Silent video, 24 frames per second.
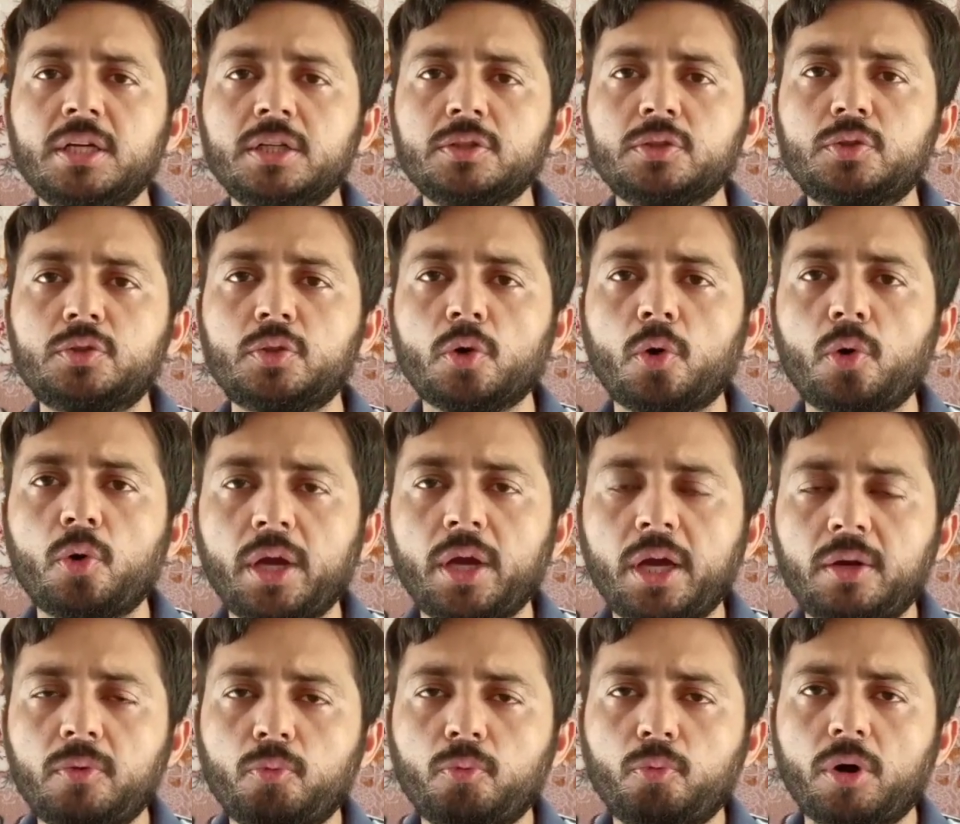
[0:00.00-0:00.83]
so
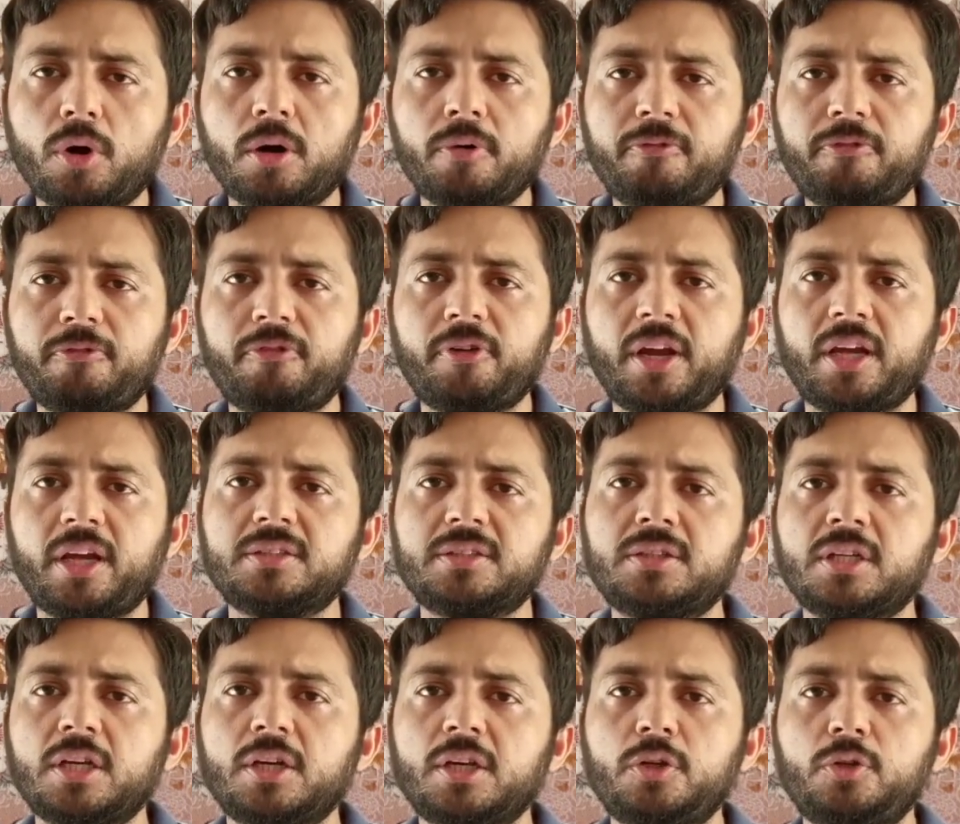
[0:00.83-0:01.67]
in verb
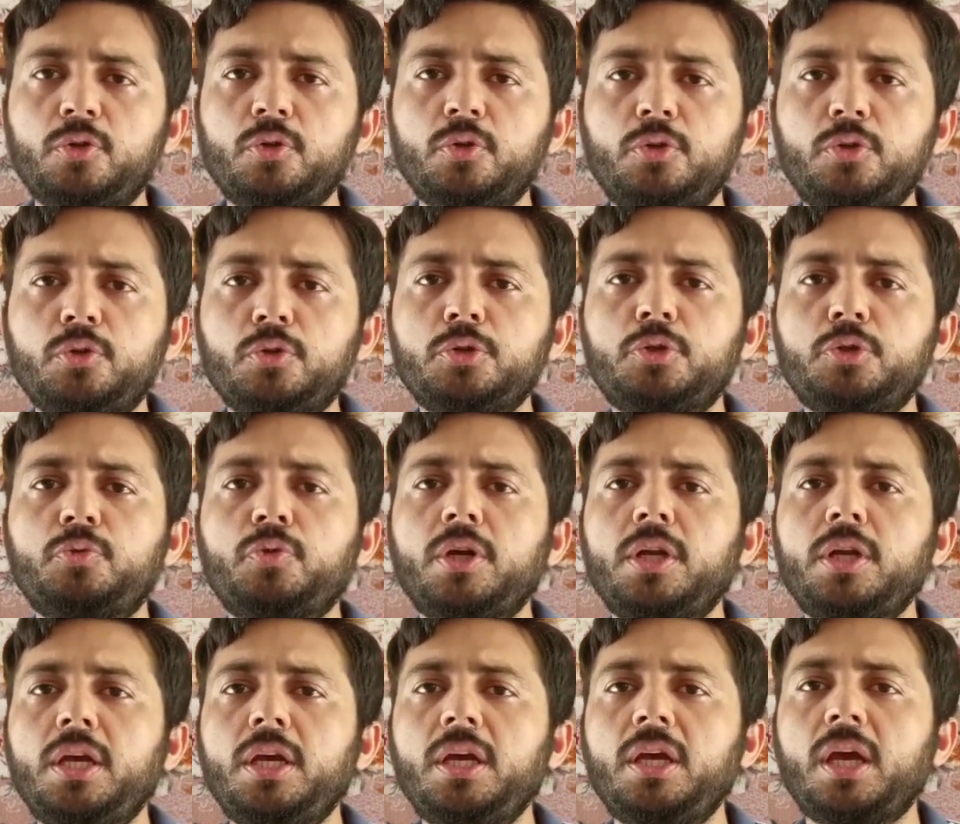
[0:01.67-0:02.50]
phrase you
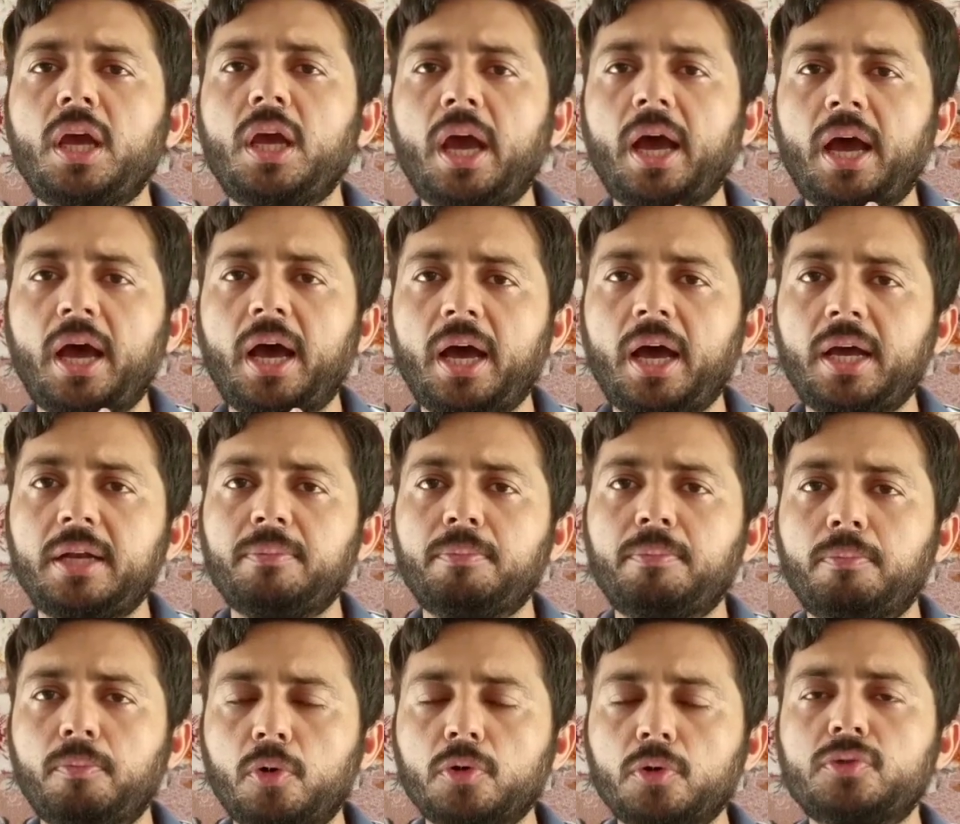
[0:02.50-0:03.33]
usually
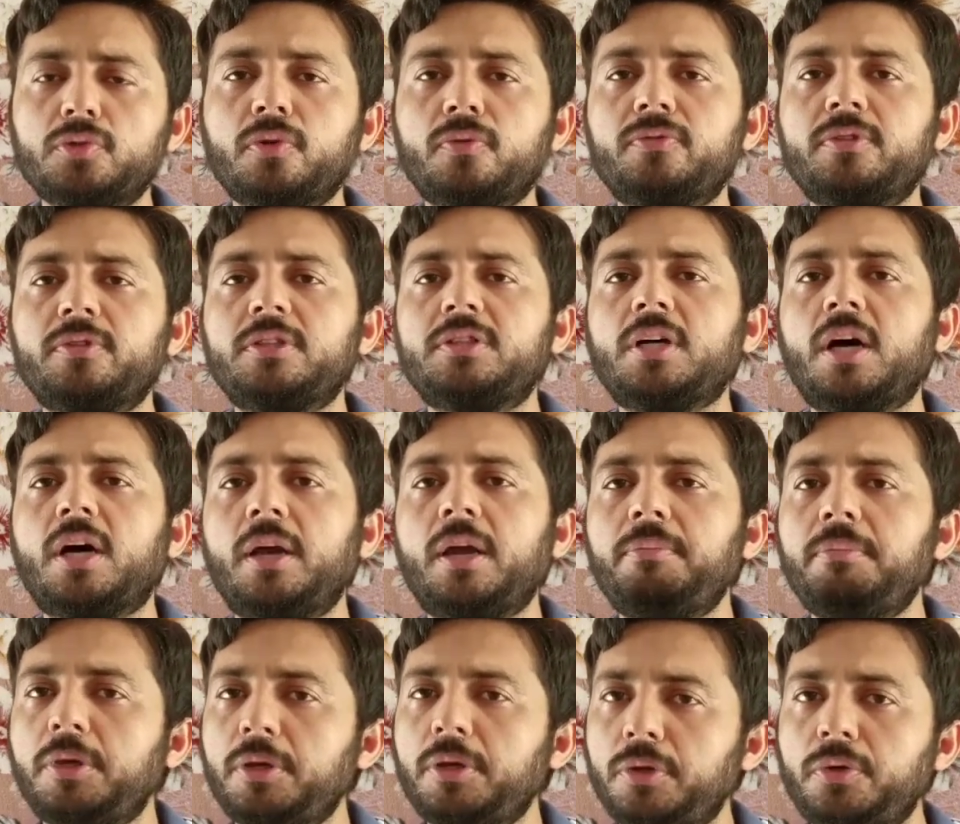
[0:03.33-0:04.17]
and most of the
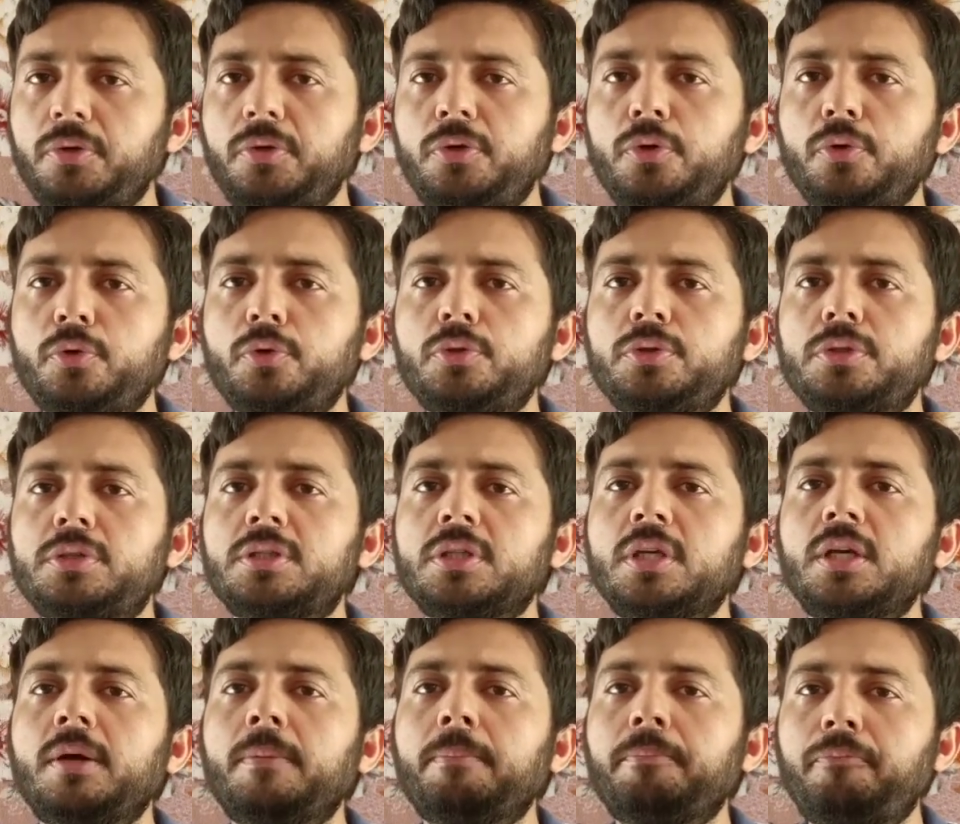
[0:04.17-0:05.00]
time you
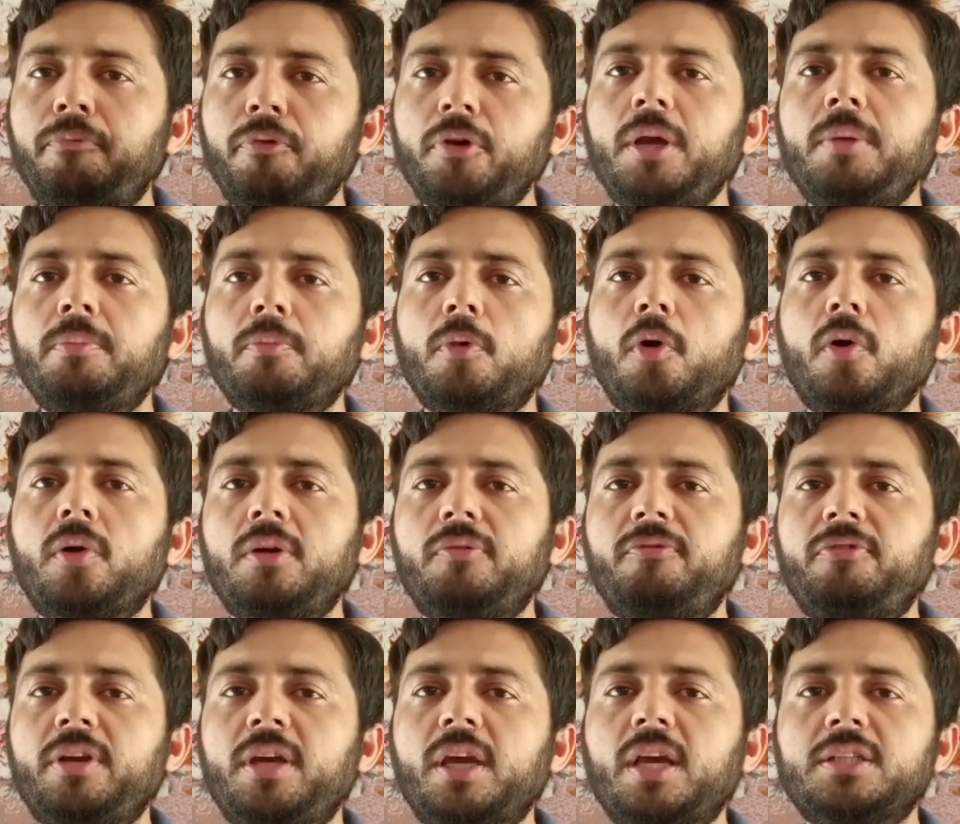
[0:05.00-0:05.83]
use
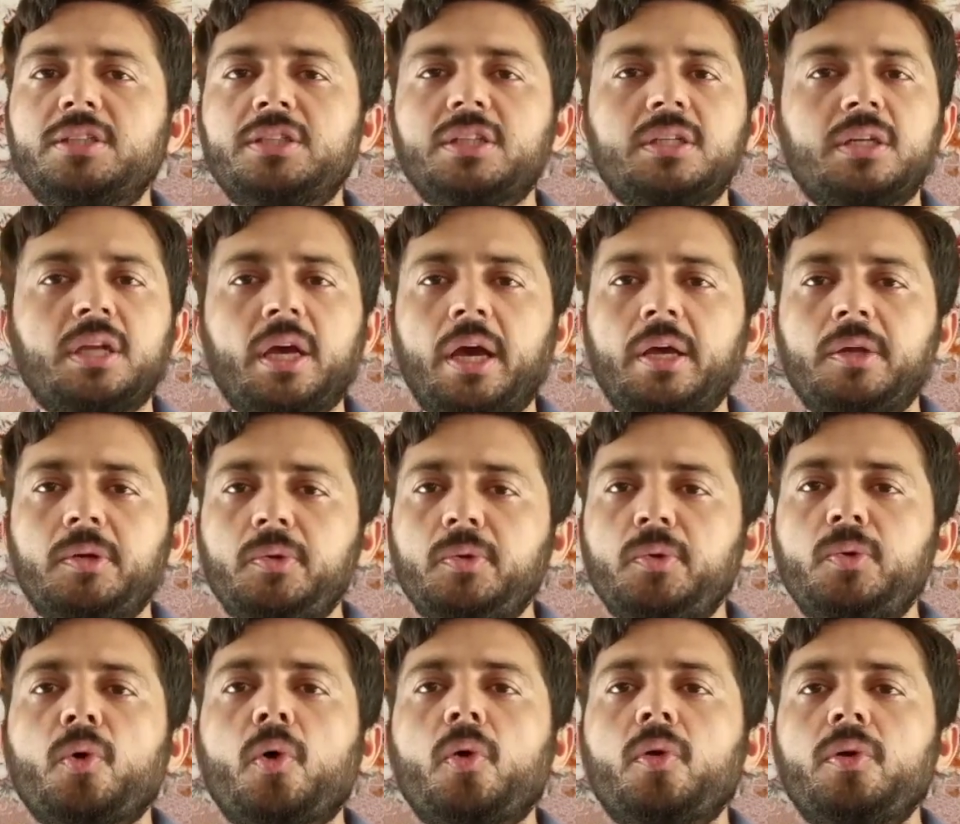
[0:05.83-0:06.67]
pre-modification and
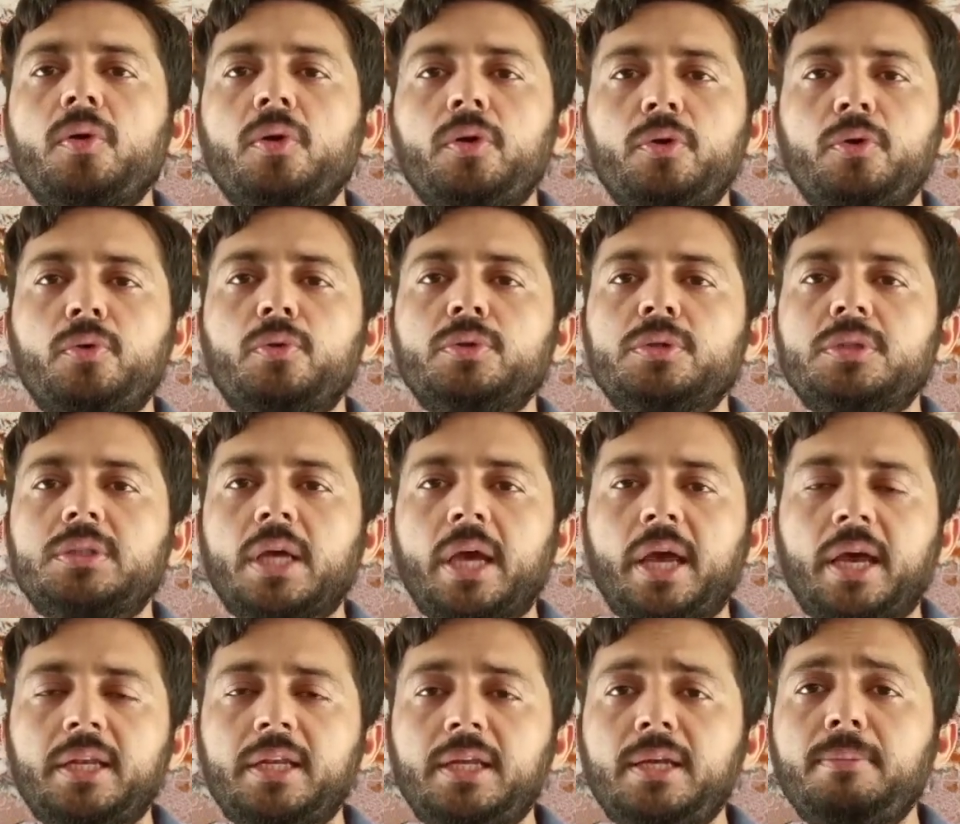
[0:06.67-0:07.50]
you don't use
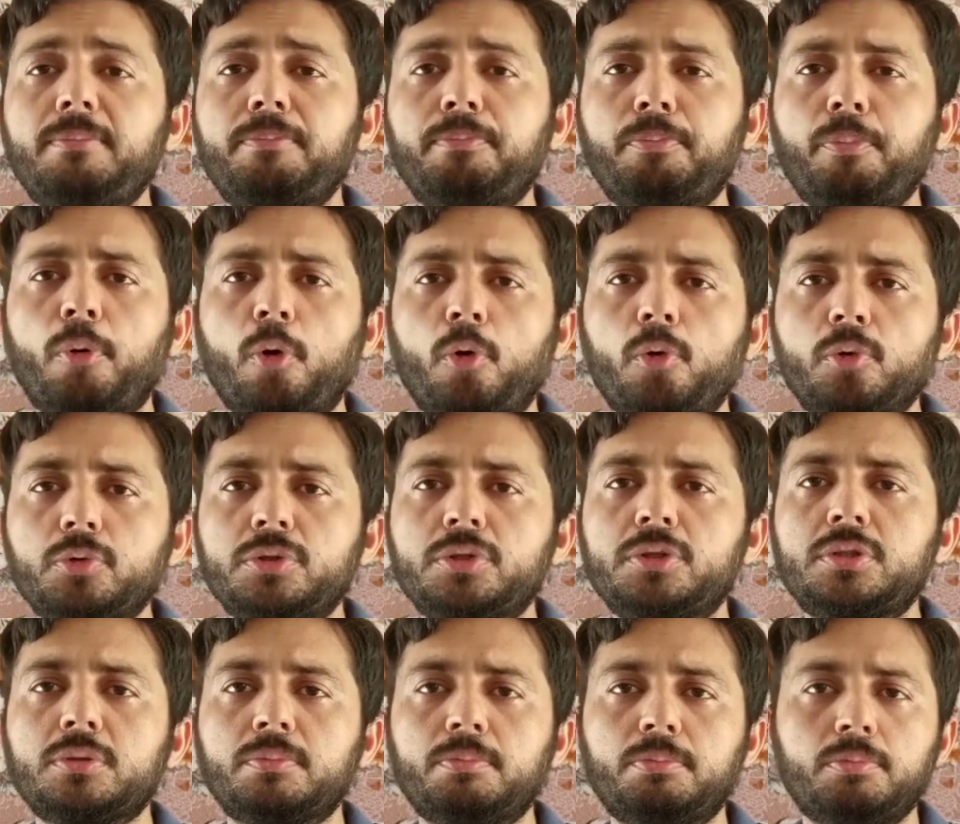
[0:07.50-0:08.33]
any
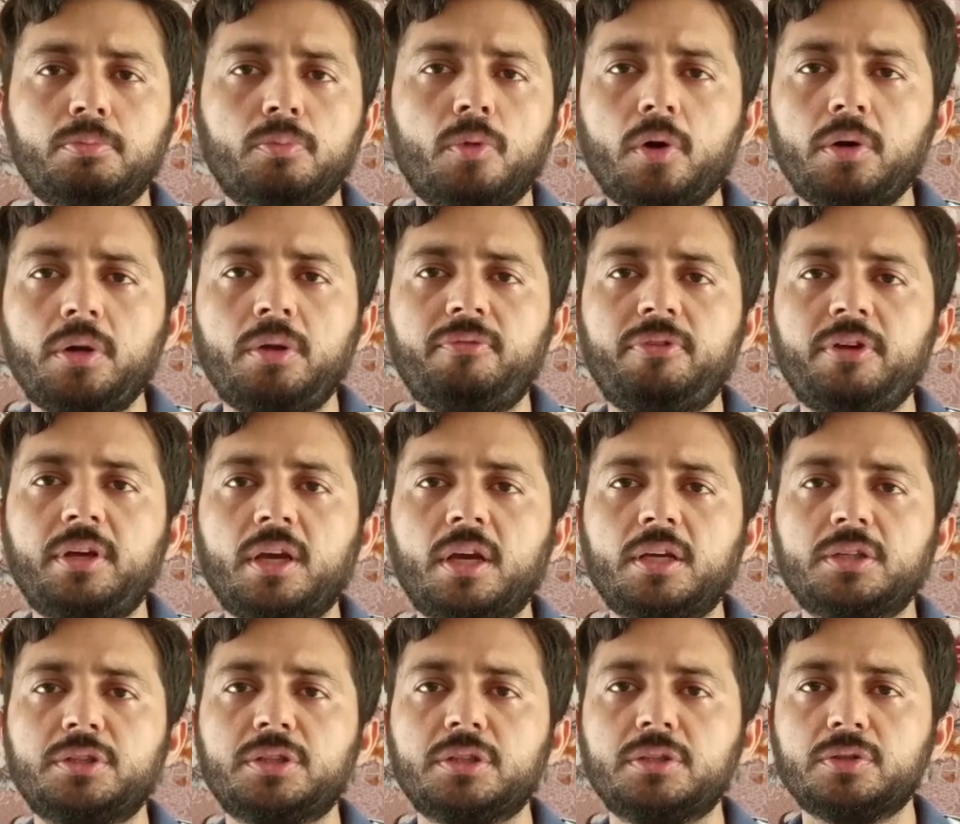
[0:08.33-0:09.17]

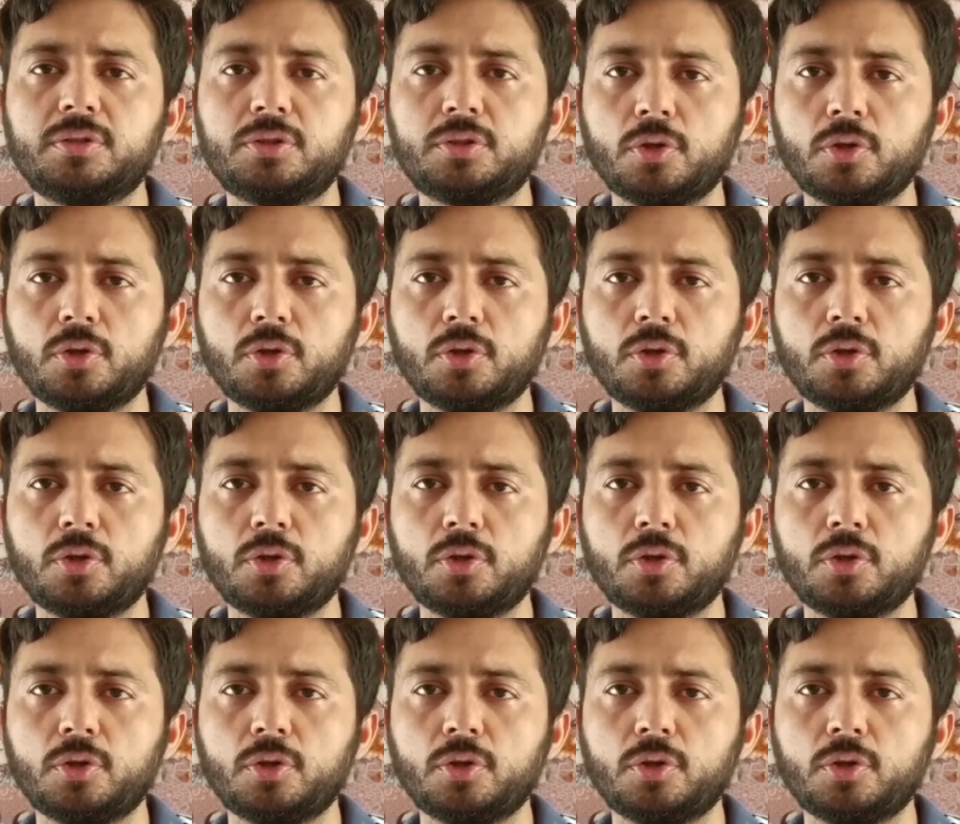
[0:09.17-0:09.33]
post-modification.